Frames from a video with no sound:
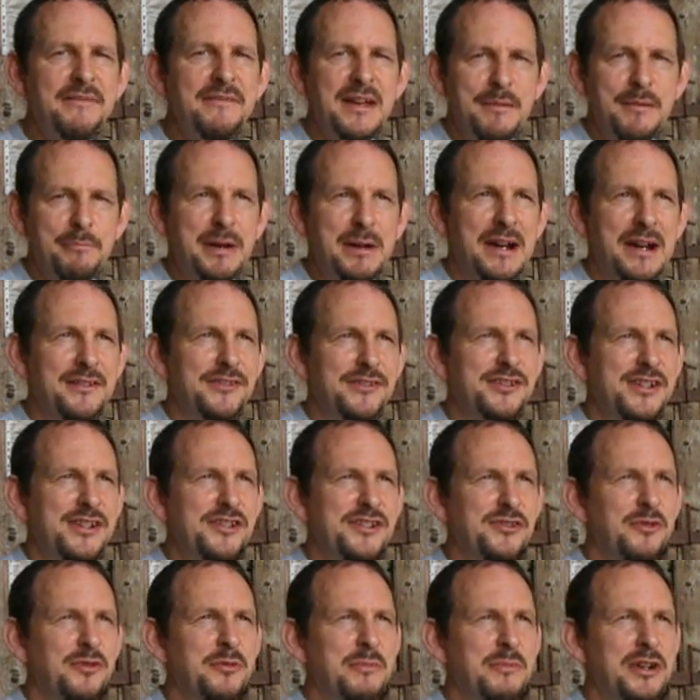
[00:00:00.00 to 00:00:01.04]
And that
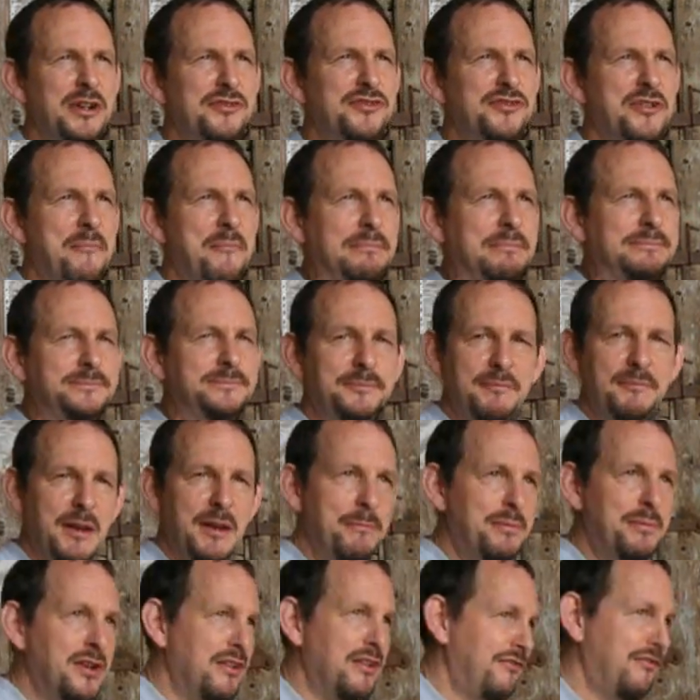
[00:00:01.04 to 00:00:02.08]
balances almost
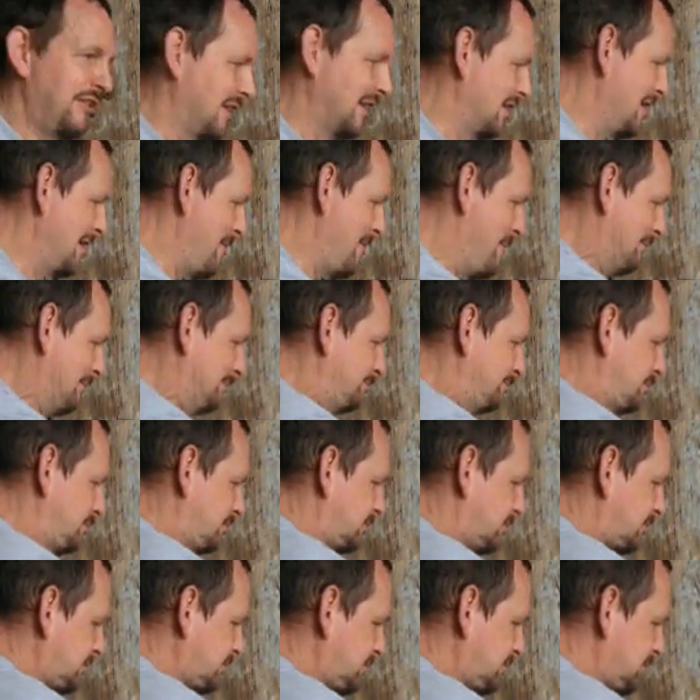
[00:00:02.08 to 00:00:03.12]
perfectly.
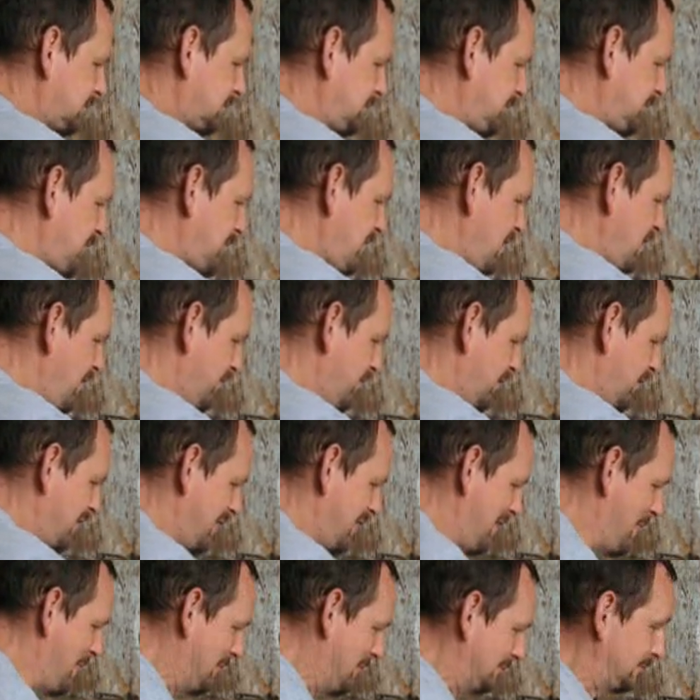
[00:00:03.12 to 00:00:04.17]

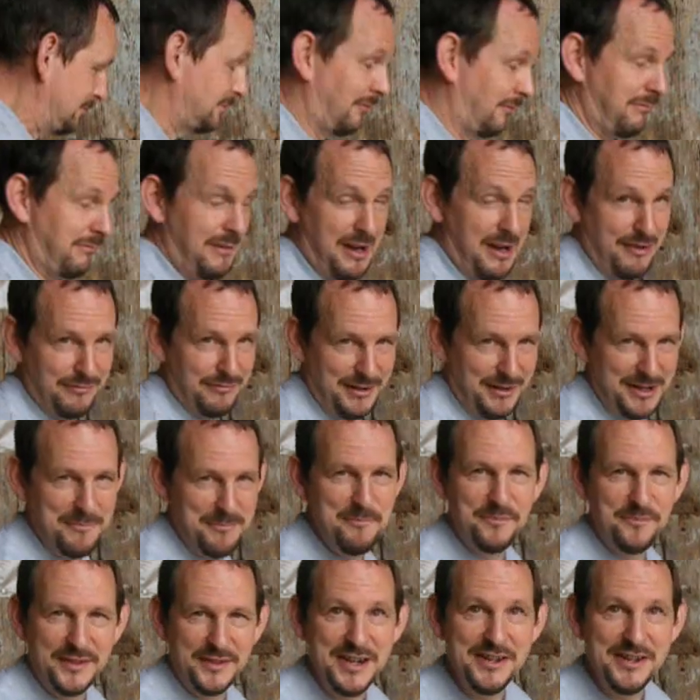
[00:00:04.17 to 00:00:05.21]
Okay, now then,
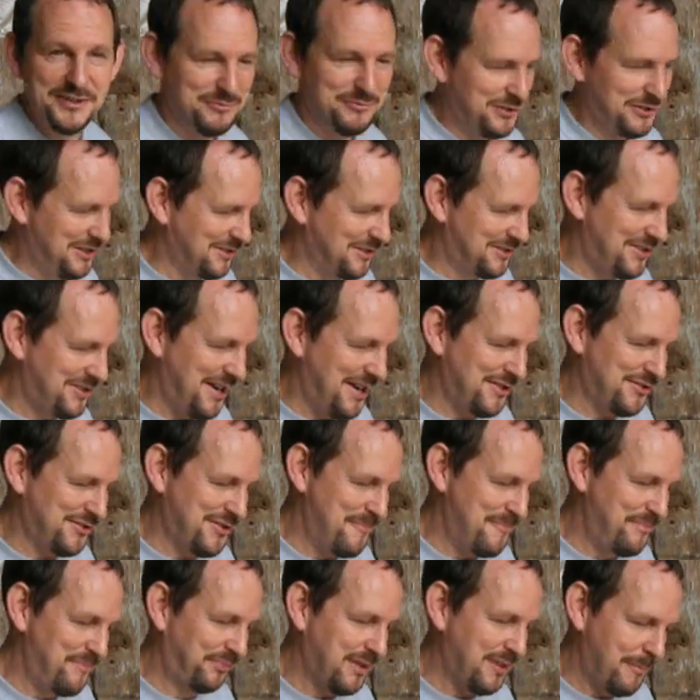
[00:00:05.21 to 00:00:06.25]
here's a real
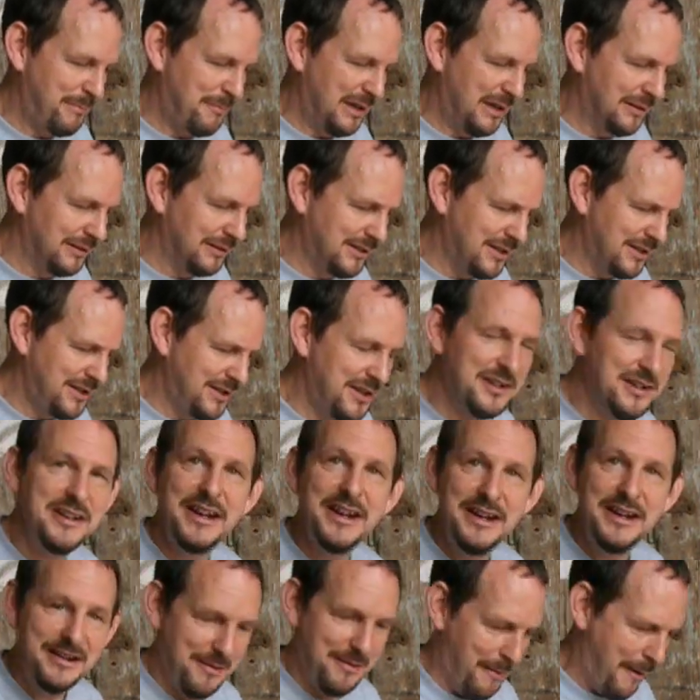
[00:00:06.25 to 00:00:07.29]
test. Pickled onion
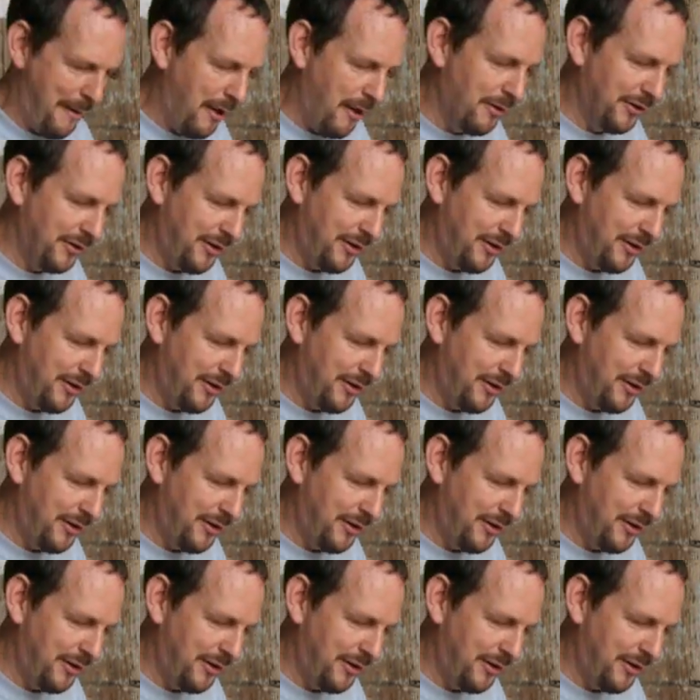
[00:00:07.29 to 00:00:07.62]
in